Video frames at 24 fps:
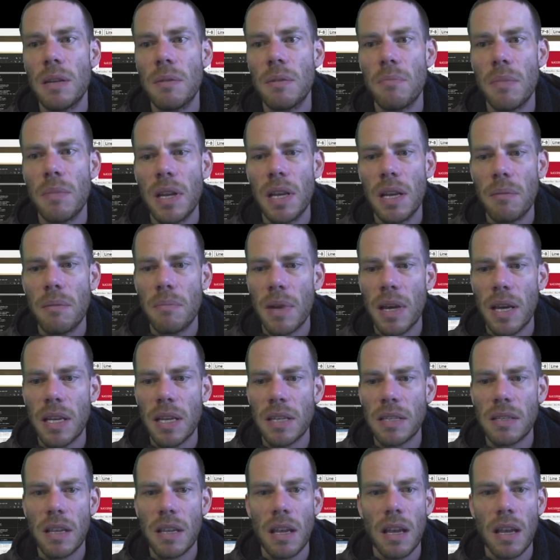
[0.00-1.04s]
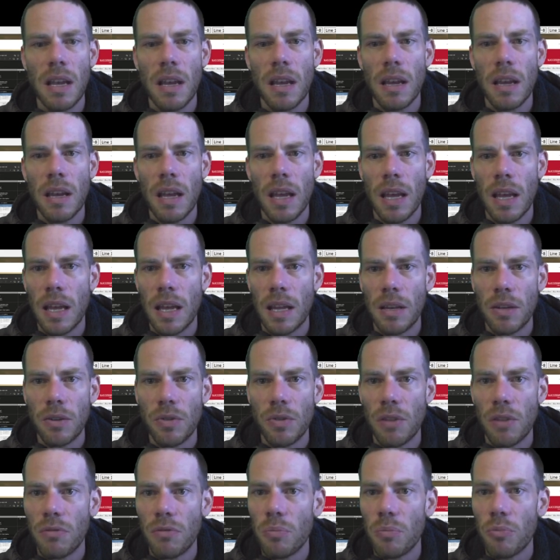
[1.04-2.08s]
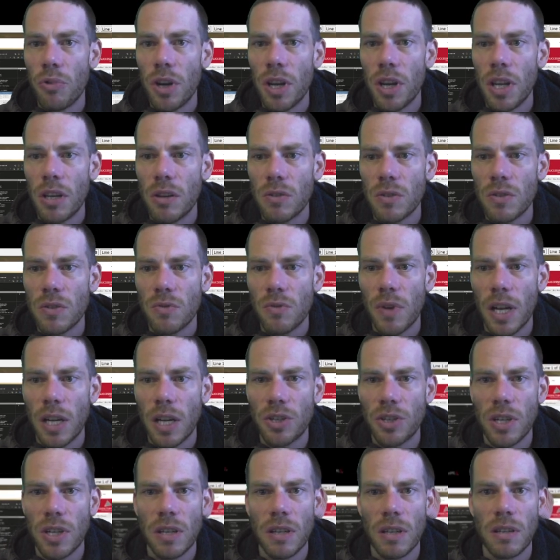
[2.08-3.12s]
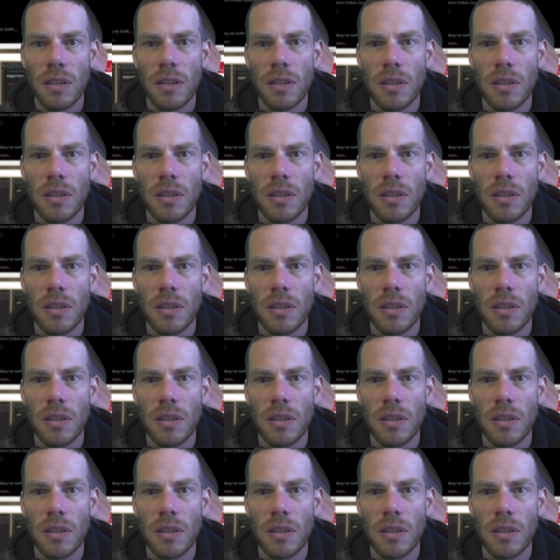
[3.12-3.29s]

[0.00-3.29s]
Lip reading: minimize, and you have a pretty good structure.